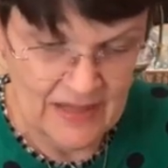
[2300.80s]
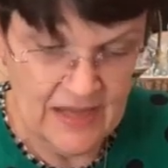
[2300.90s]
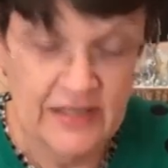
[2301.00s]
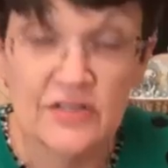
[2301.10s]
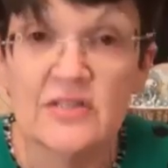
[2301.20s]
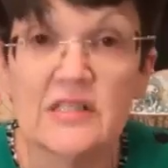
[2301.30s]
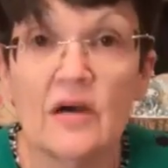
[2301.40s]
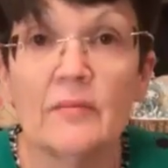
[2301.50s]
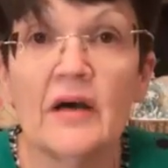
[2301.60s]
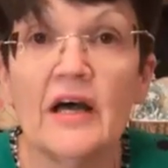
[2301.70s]
Thank you
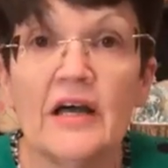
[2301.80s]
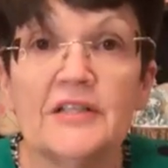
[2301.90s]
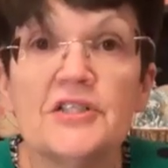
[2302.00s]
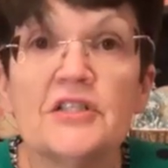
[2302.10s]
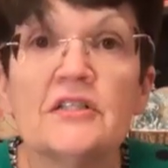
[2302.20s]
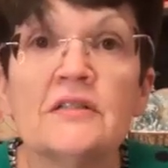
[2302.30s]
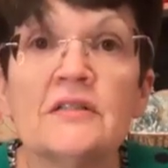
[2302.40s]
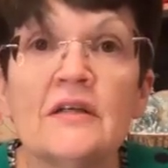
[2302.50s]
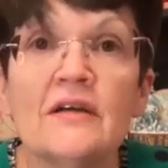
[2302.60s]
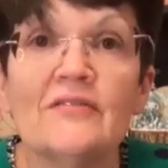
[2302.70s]
so much
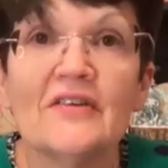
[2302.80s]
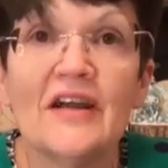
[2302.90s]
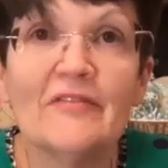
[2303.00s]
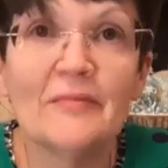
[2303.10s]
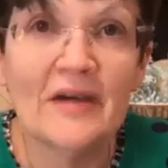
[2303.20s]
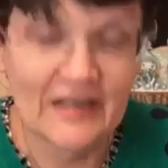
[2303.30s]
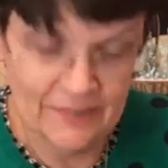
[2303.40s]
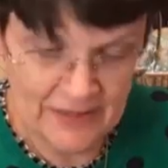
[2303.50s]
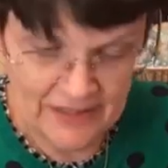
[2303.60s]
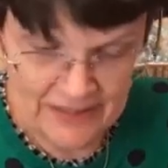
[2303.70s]
for
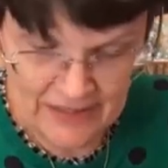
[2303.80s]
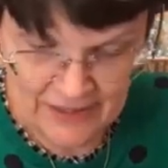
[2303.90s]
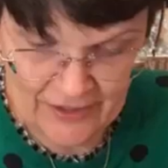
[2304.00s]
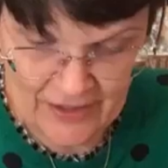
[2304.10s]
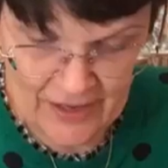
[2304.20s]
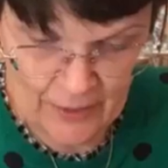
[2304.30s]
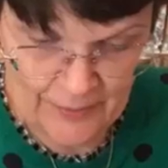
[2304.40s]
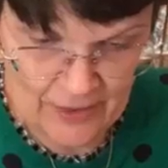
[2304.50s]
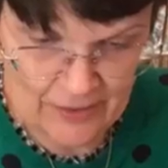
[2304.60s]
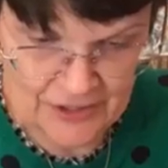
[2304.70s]
everybody being here. I
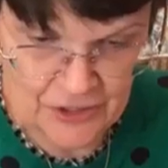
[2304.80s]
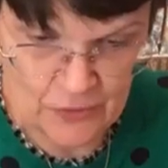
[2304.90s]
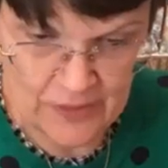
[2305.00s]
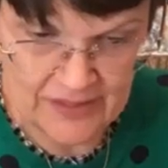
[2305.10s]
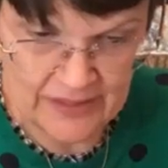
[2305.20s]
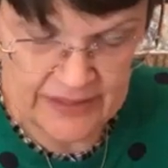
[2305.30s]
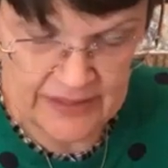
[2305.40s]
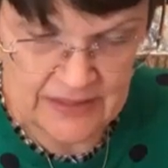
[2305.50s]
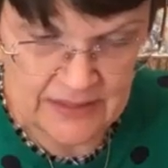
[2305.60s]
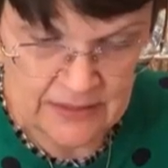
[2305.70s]
hope y'all are enjoying
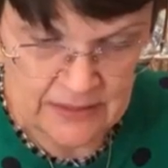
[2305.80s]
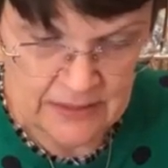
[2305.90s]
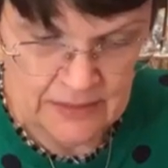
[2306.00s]
this.